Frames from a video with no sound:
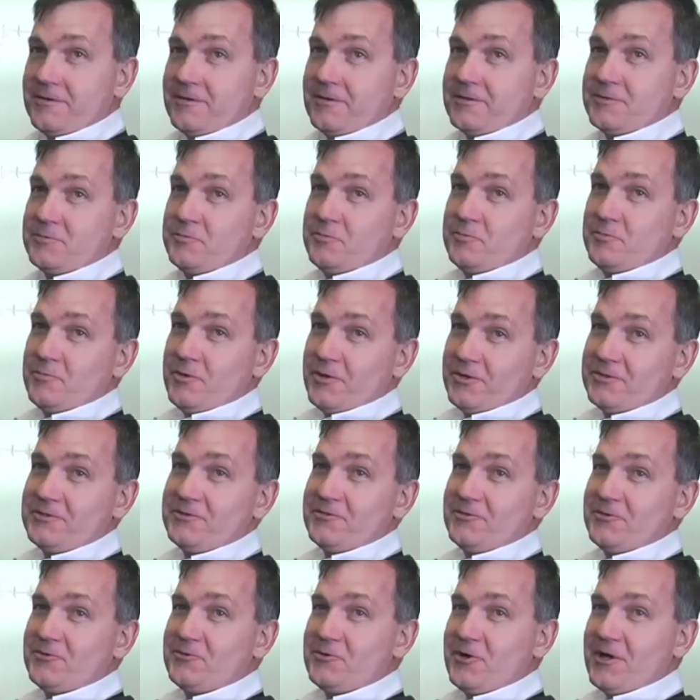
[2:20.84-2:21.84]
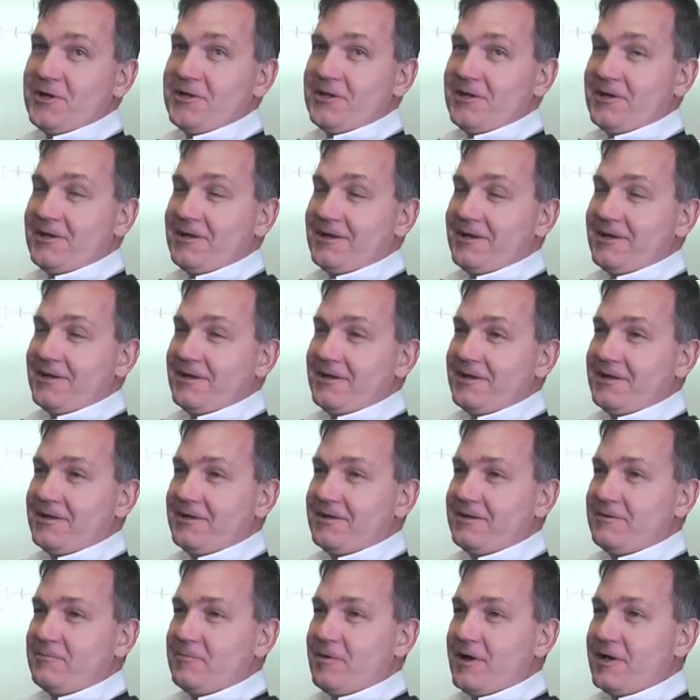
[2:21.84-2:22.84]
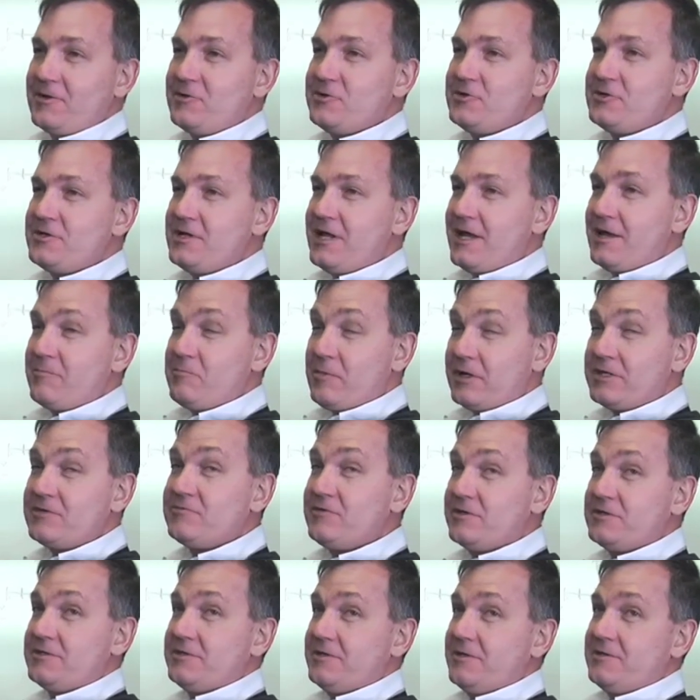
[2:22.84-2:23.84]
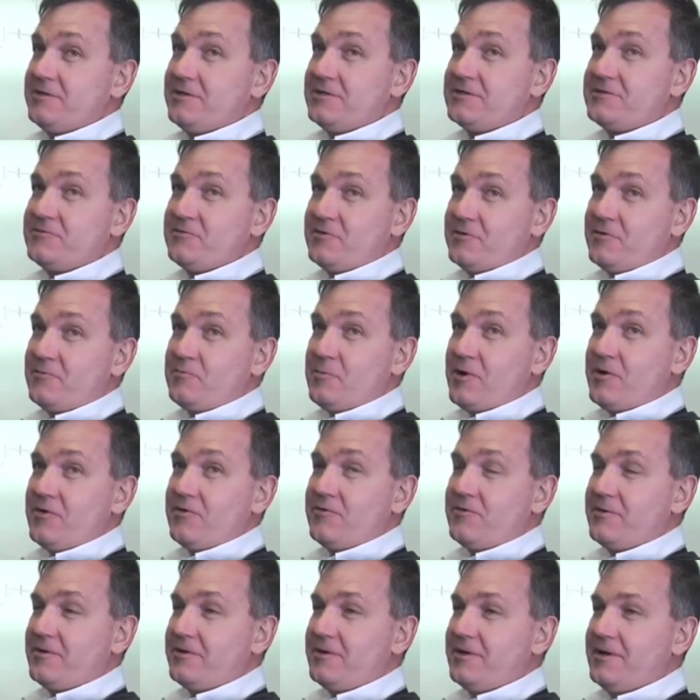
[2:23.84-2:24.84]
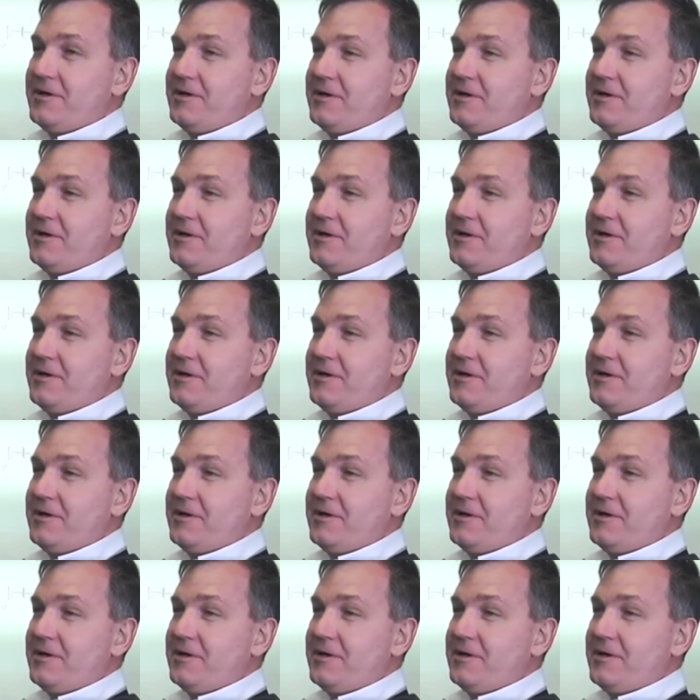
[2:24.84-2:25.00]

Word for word: as part of the training. Um, I usually am much fitter than this for a marathon.